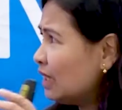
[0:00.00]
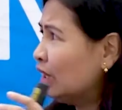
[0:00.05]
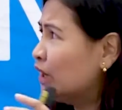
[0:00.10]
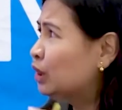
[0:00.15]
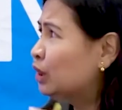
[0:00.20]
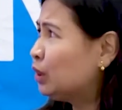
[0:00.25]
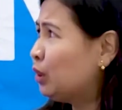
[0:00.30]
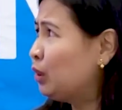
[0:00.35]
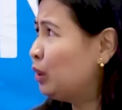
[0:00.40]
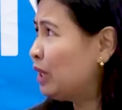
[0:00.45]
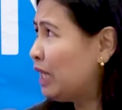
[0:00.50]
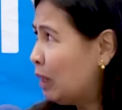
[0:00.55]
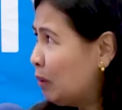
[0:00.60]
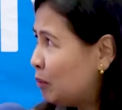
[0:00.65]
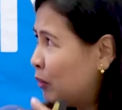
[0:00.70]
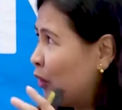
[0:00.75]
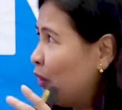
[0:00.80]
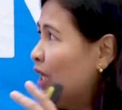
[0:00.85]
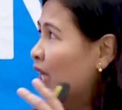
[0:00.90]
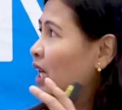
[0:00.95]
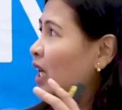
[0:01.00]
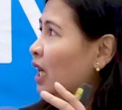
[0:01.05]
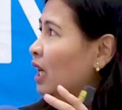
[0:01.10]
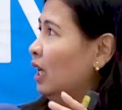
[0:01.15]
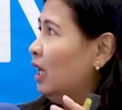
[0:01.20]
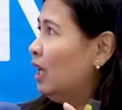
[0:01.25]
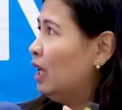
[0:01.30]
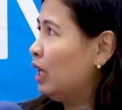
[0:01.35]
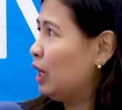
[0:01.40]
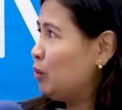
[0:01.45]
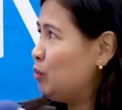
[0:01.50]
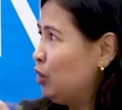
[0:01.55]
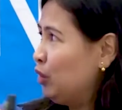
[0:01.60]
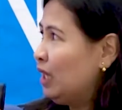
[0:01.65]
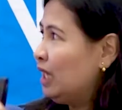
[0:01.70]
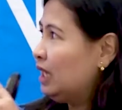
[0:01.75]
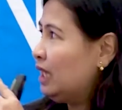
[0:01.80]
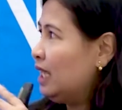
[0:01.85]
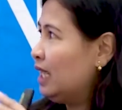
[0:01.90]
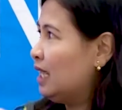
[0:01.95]
So yan po.
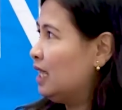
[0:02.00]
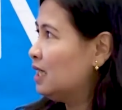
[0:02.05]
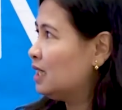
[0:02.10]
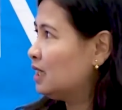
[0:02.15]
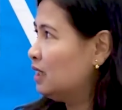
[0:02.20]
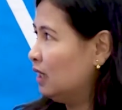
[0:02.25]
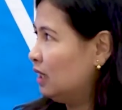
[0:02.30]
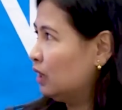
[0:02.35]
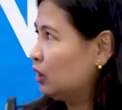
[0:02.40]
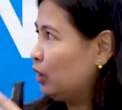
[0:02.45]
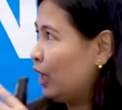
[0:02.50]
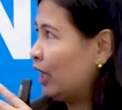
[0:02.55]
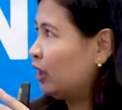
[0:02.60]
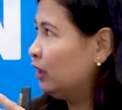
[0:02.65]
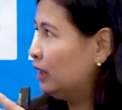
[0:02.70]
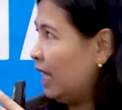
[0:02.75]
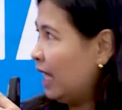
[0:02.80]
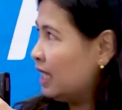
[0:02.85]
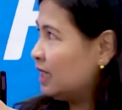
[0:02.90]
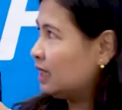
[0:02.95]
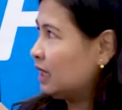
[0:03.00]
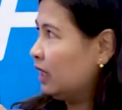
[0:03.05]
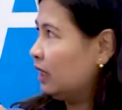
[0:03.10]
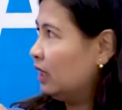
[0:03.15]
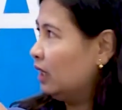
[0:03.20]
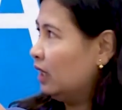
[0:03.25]
Immunity is to recognize